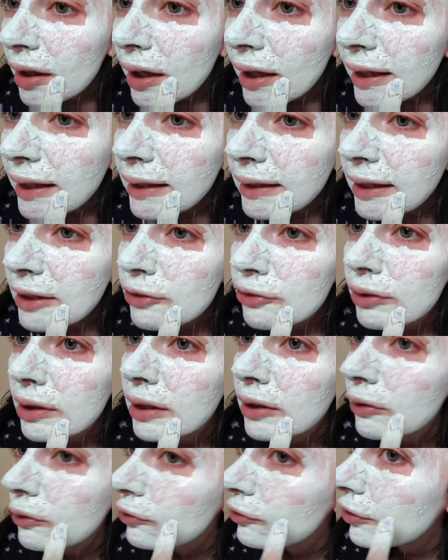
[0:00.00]
It literally
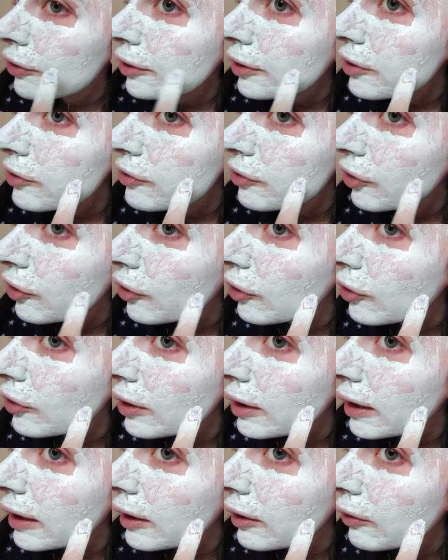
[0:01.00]
looks like it's
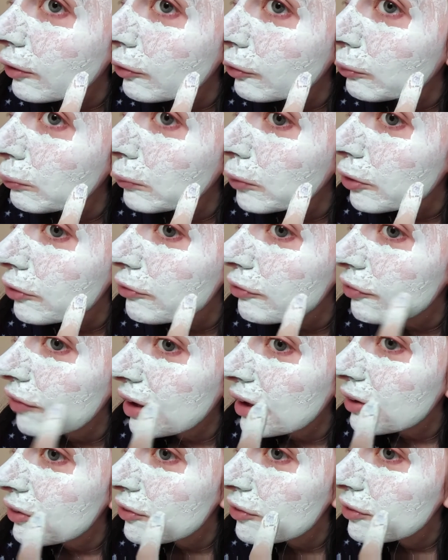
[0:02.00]
curdling on my
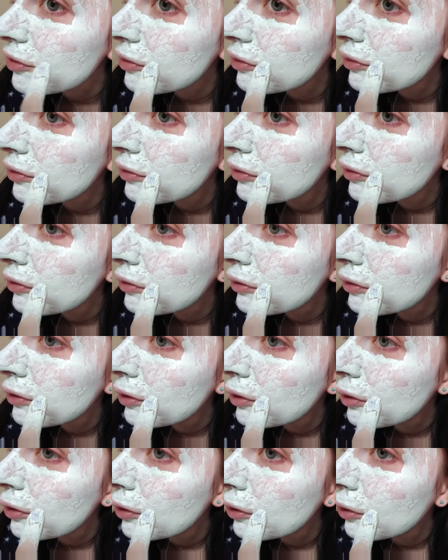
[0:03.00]
face.
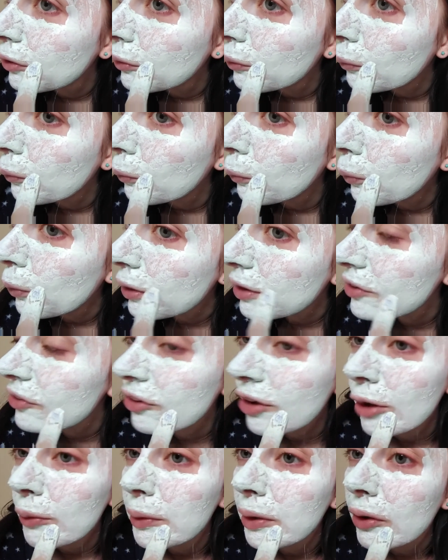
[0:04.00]
What is
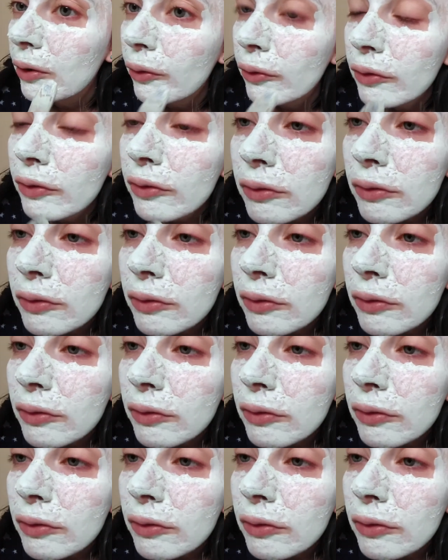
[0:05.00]
going on?